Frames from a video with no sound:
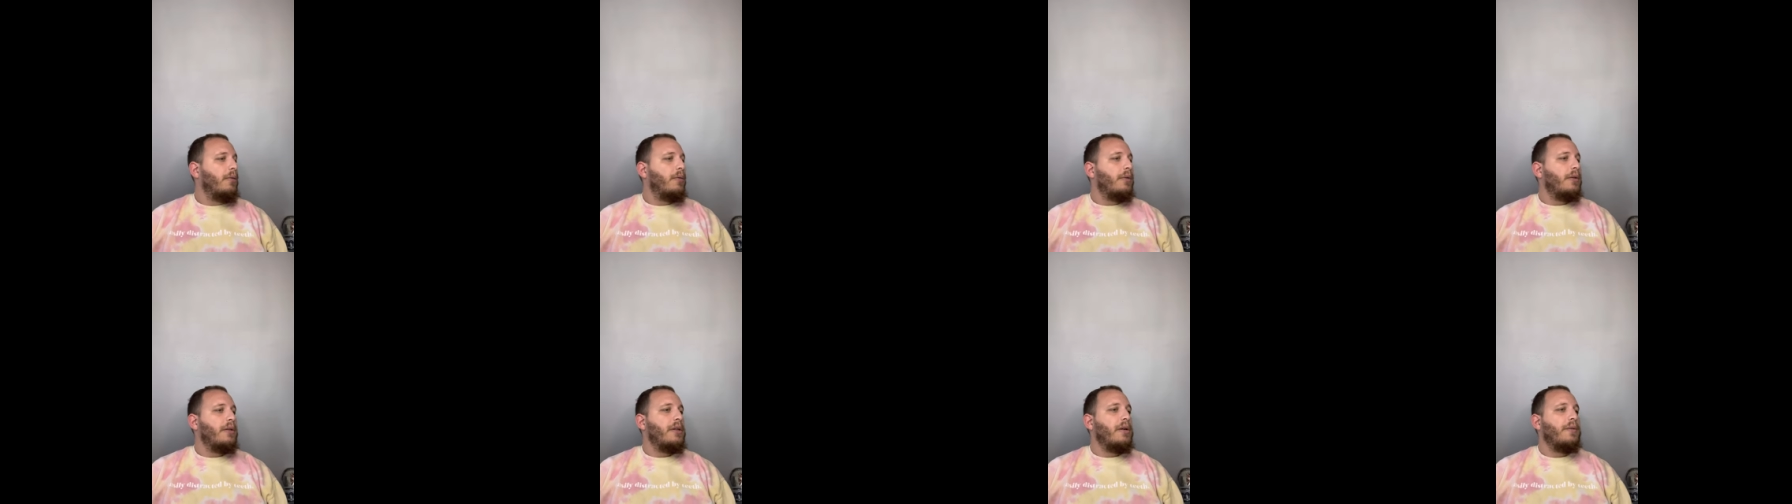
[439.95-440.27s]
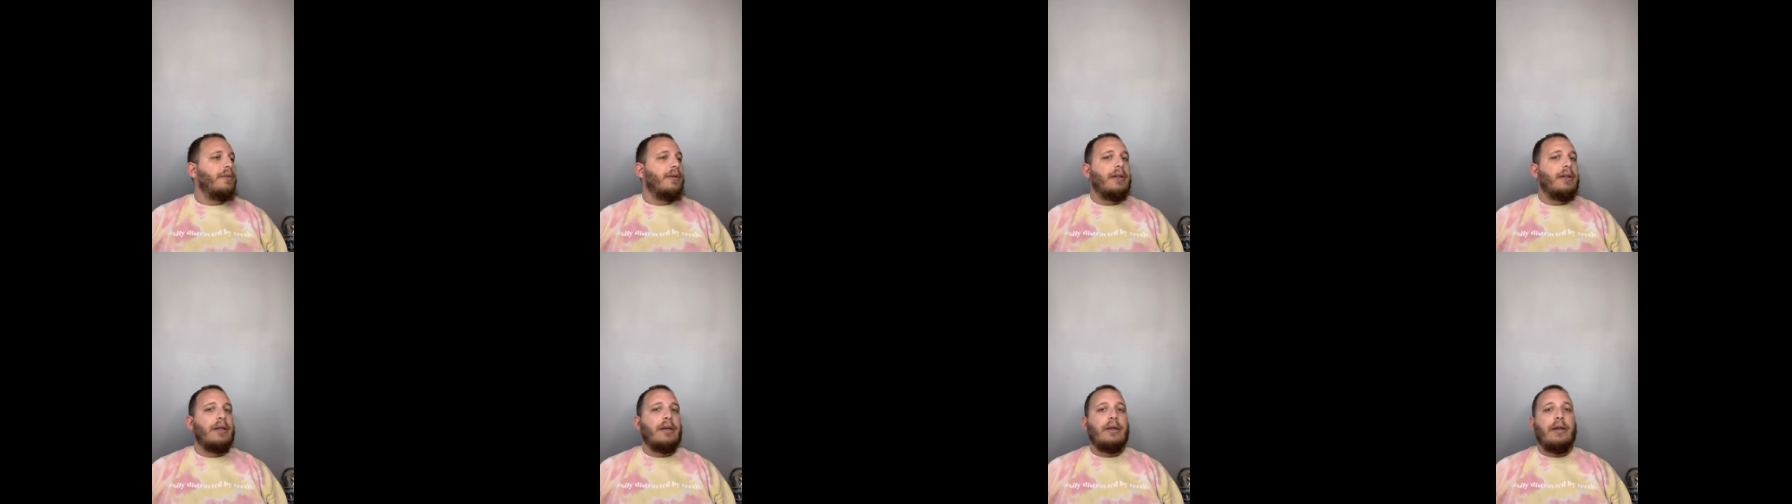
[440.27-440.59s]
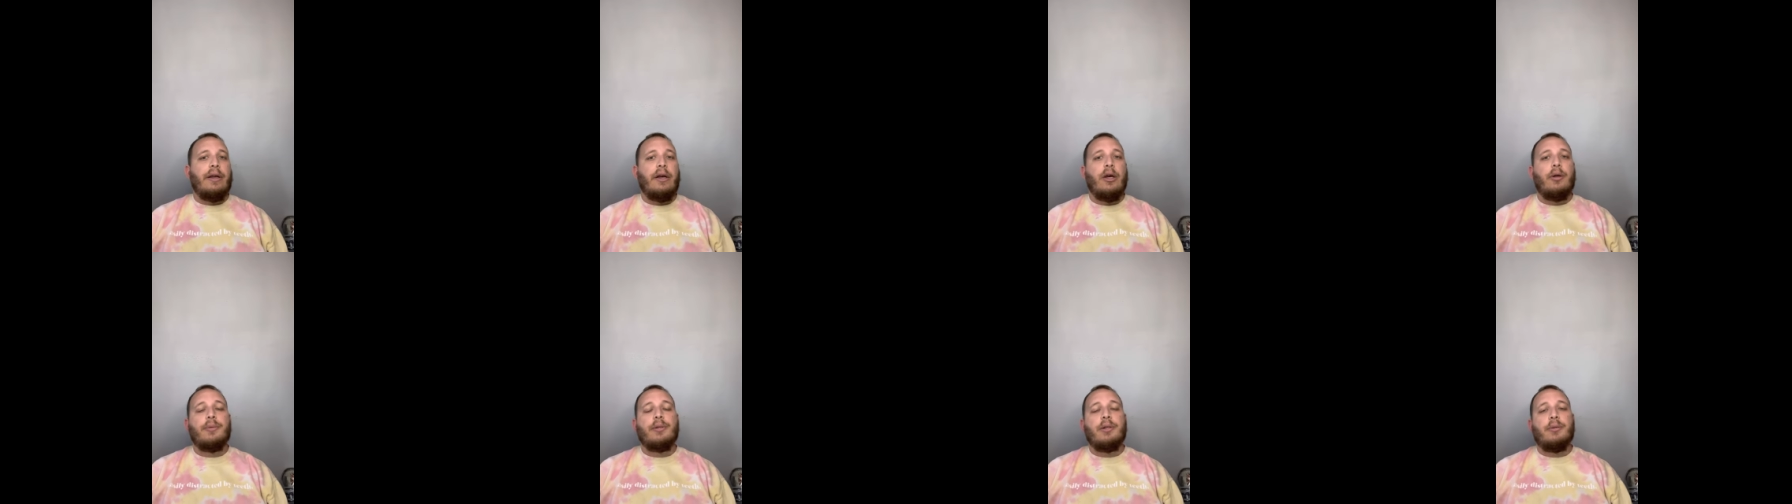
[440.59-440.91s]
something that can
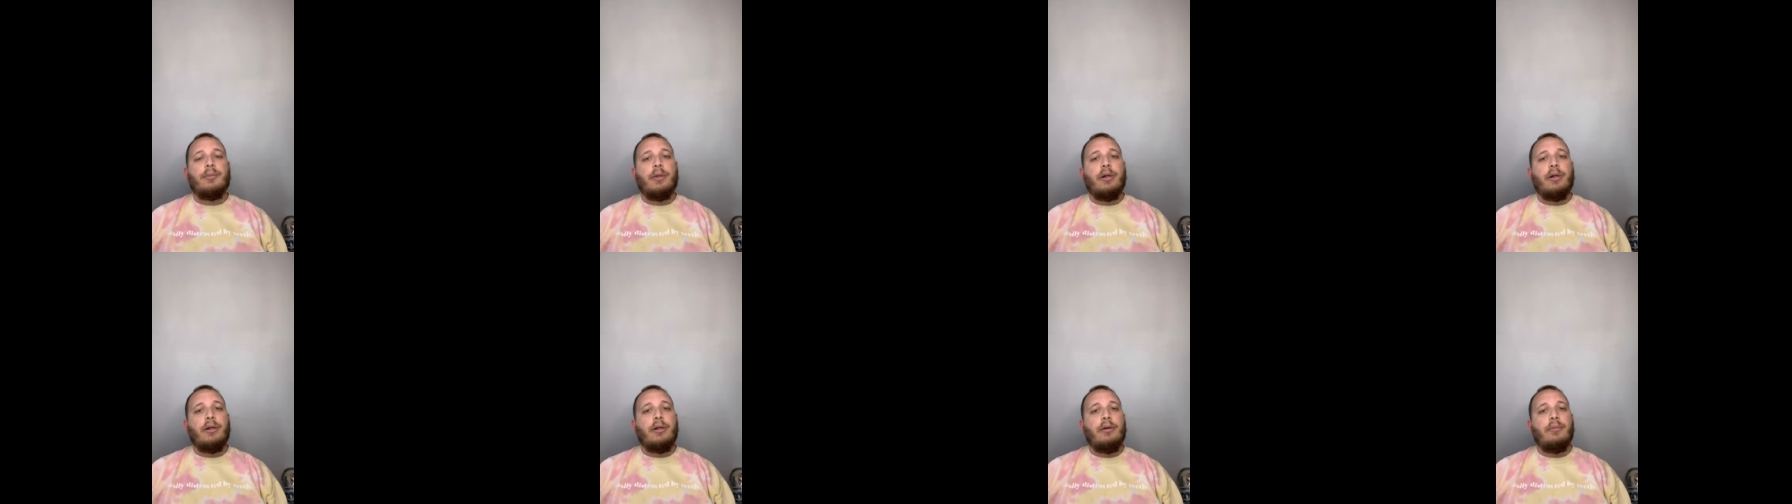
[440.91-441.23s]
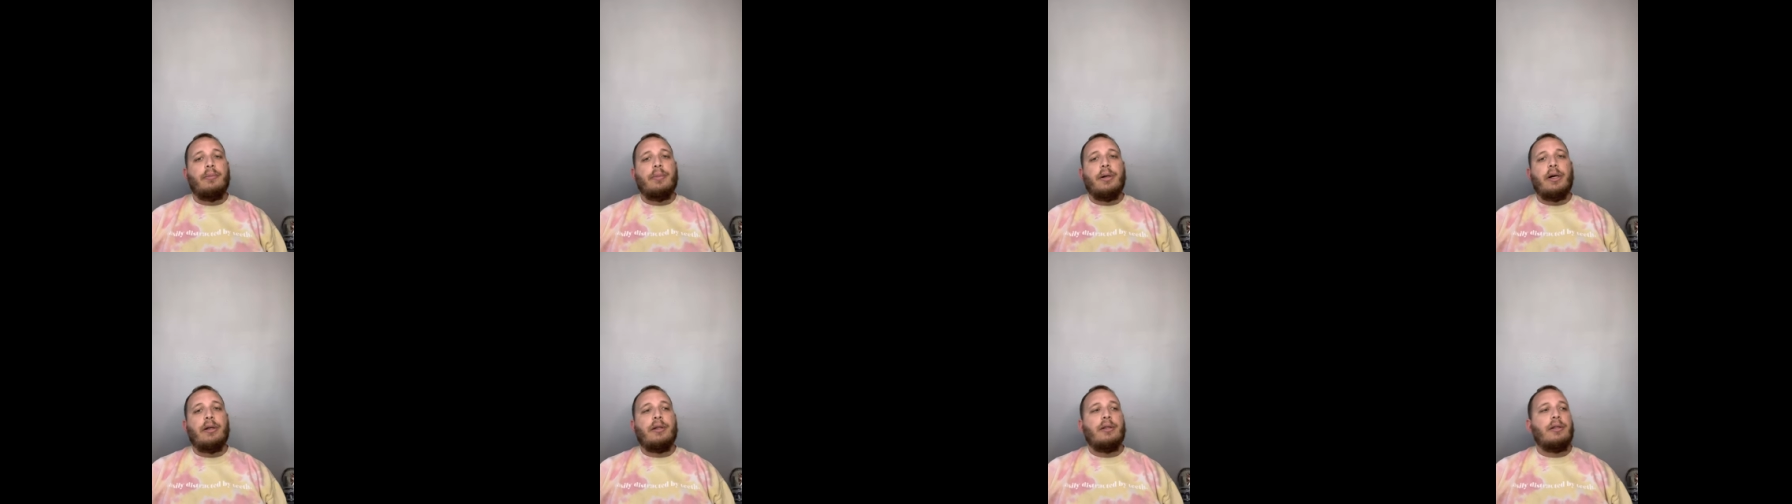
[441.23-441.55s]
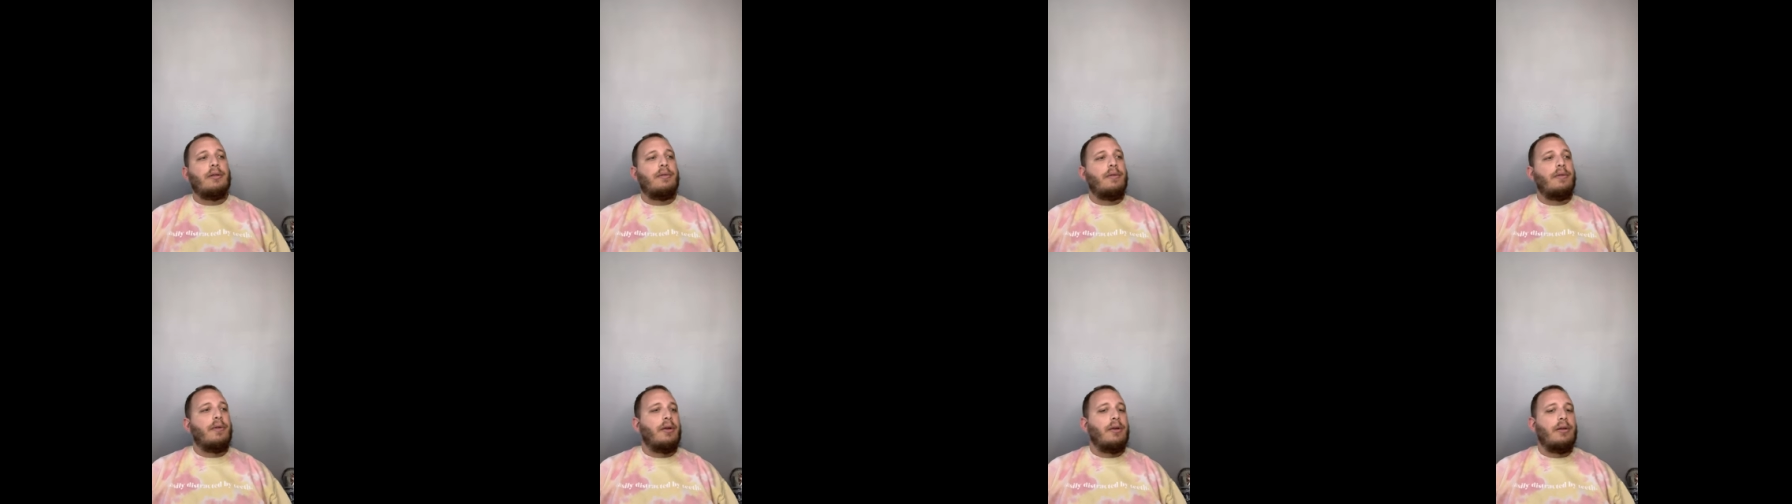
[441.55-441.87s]
help somebody buy
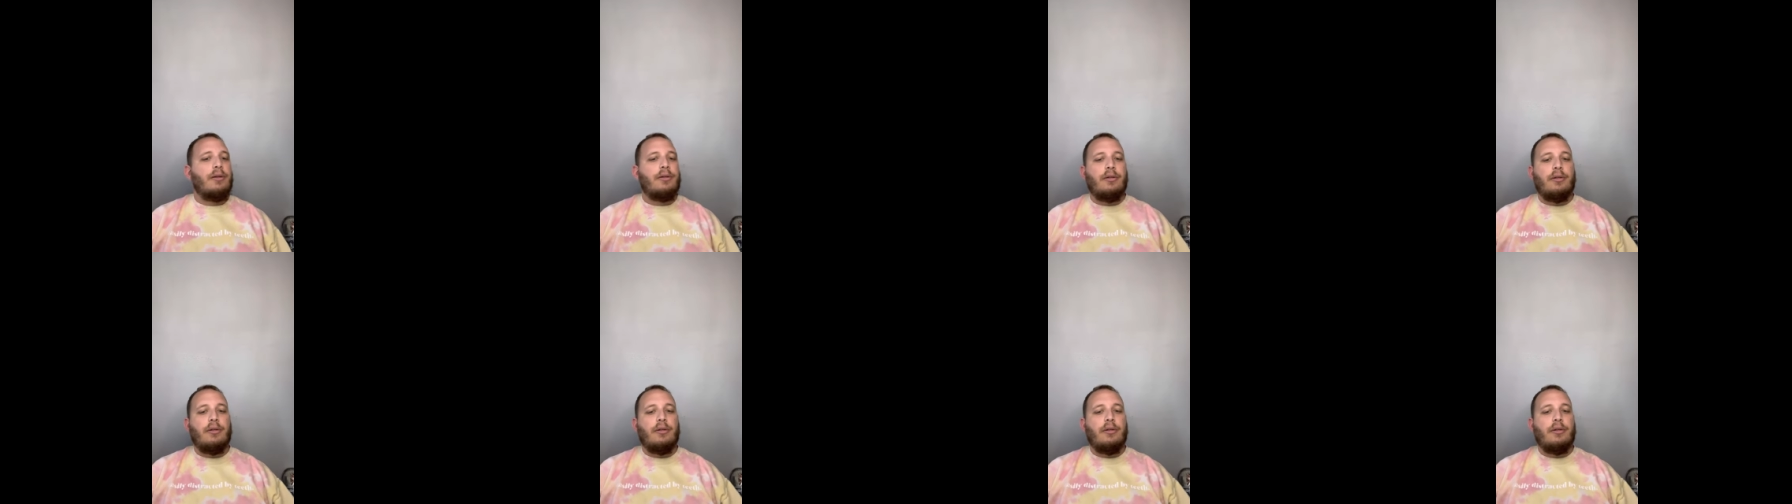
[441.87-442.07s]
these things,